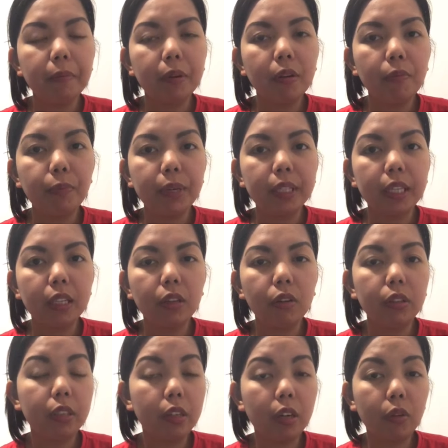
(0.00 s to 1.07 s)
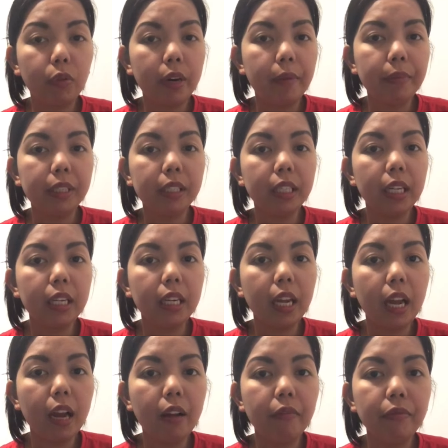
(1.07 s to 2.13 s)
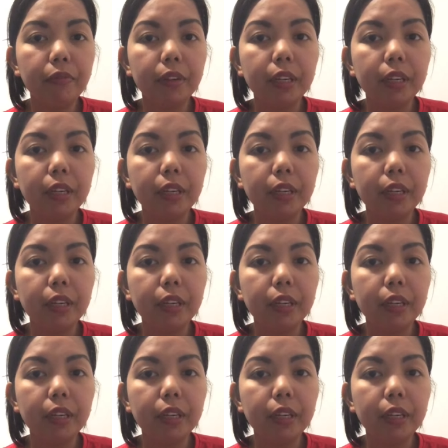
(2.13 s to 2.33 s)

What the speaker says: completed all the requirements that they have,